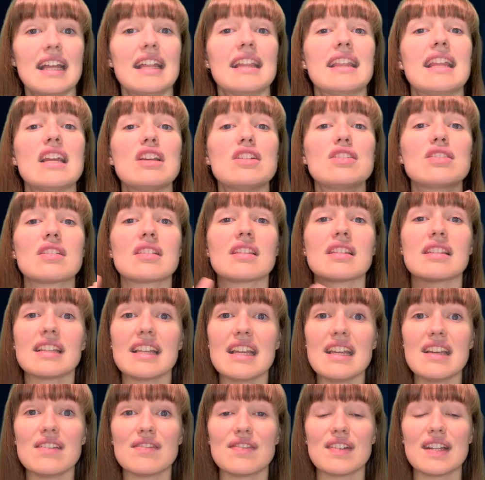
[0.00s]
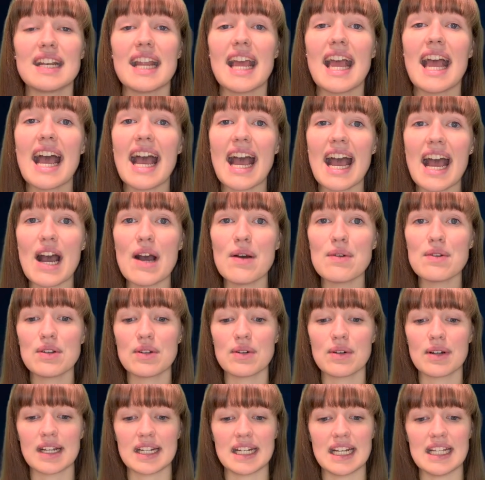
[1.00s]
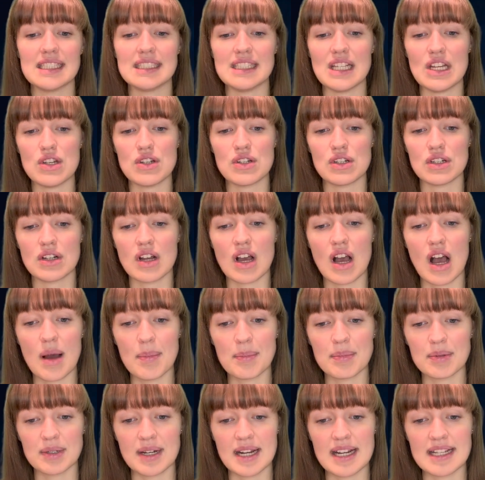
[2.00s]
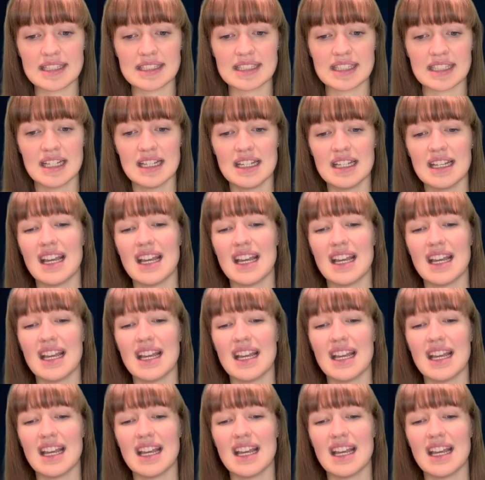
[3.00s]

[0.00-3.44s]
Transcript: They should live in how your organization operates.